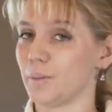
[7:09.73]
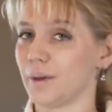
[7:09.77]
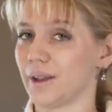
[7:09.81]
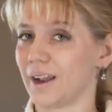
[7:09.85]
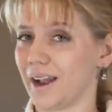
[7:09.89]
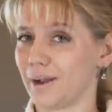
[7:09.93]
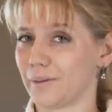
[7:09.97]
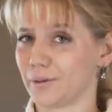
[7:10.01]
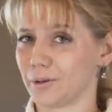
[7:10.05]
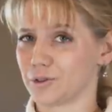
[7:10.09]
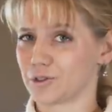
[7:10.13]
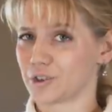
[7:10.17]
but
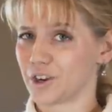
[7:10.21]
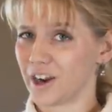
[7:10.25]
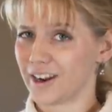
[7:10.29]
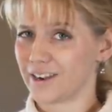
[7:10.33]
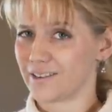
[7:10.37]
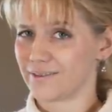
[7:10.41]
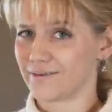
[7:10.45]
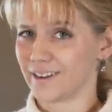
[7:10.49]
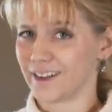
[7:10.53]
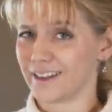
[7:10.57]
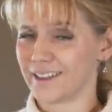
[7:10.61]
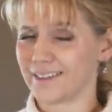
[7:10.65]
I will try
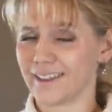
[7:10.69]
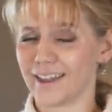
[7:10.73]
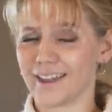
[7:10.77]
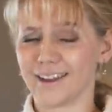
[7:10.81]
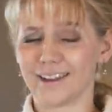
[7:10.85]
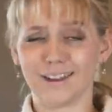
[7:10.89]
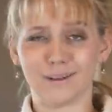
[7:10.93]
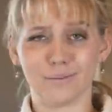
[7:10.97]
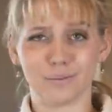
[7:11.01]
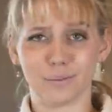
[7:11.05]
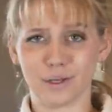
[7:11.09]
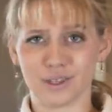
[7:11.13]
to find
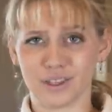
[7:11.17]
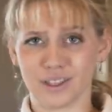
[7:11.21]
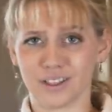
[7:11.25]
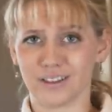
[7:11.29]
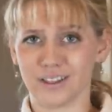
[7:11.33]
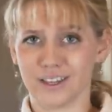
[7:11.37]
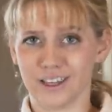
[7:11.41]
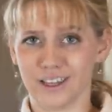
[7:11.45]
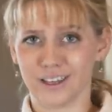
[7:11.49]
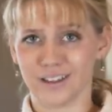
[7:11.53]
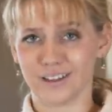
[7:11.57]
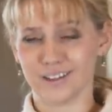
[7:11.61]
that and put the
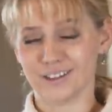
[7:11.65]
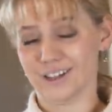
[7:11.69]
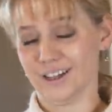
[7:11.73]
link